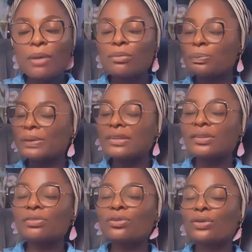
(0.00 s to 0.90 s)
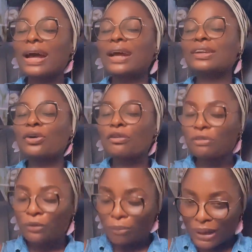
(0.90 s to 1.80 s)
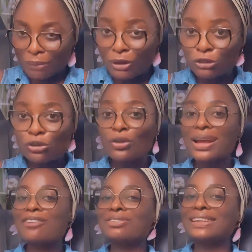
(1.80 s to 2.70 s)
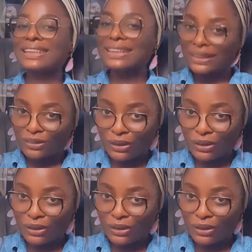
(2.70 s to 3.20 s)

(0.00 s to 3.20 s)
But please, if you handcuff your man, make sure you have the key,